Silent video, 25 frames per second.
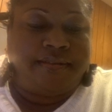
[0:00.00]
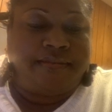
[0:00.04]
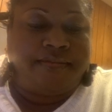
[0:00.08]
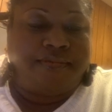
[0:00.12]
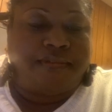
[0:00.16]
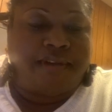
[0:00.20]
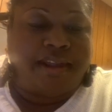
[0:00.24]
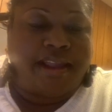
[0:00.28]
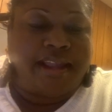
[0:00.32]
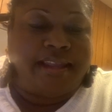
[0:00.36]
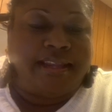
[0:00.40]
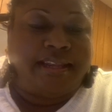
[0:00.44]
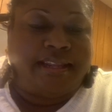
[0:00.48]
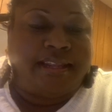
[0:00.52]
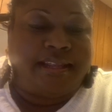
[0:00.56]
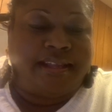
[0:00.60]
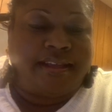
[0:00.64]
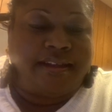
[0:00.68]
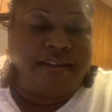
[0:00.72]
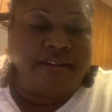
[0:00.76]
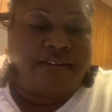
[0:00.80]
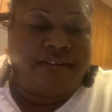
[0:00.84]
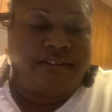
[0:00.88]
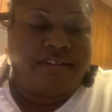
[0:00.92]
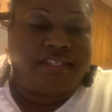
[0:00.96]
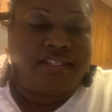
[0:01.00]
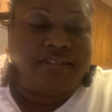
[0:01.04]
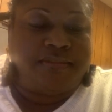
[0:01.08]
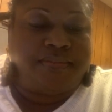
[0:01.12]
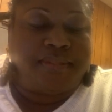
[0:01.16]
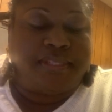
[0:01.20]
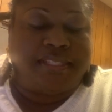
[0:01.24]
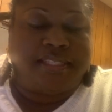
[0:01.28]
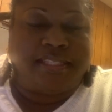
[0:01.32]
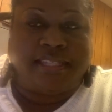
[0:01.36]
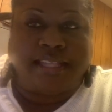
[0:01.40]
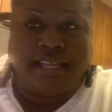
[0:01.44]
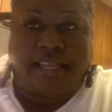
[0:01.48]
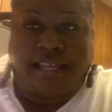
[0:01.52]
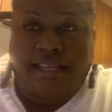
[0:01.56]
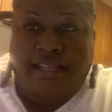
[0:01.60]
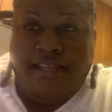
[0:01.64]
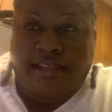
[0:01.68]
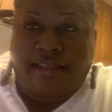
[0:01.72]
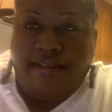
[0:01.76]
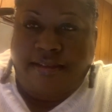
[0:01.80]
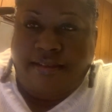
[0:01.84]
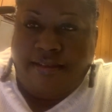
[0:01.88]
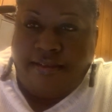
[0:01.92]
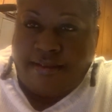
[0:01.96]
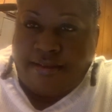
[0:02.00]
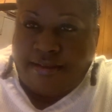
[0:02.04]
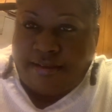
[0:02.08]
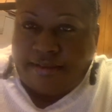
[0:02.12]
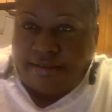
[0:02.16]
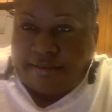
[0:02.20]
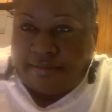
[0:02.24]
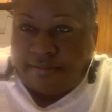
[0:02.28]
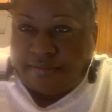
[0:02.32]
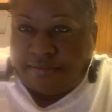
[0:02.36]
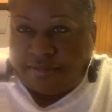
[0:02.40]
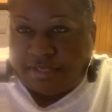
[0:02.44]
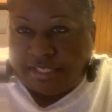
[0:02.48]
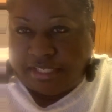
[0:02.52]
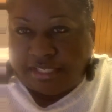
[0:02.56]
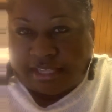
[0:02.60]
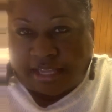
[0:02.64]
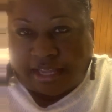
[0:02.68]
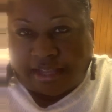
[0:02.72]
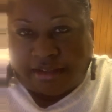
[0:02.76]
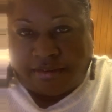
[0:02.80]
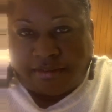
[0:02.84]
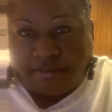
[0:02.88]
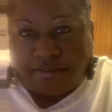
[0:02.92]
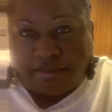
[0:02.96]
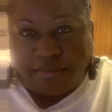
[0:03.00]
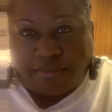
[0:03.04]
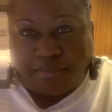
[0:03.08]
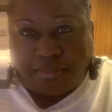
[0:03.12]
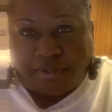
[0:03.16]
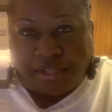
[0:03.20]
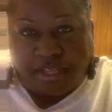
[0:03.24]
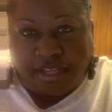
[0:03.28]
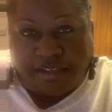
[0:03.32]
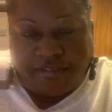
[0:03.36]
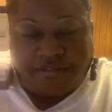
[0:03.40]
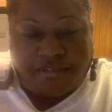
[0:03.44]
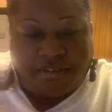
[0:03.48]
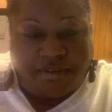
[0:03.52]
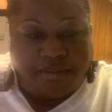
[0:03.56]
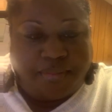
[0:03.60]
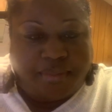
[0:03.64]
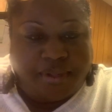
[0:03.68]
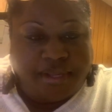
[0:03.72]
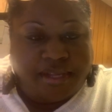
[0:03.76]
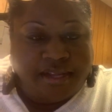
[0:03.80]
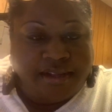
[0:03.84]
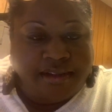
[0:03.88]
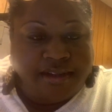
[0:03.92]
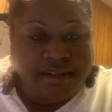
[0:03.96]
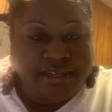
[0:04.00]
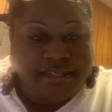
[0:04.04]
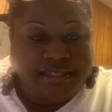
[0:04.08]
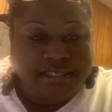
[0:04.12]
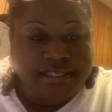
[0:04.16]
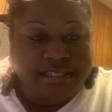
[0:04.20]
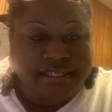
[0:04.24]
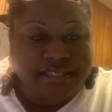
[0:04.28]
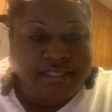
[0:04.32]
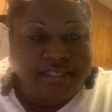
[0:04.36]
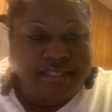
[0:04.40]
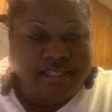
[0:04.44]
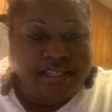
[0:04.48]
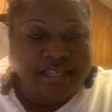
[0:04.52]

writing a Christmas like recital and play for the parents.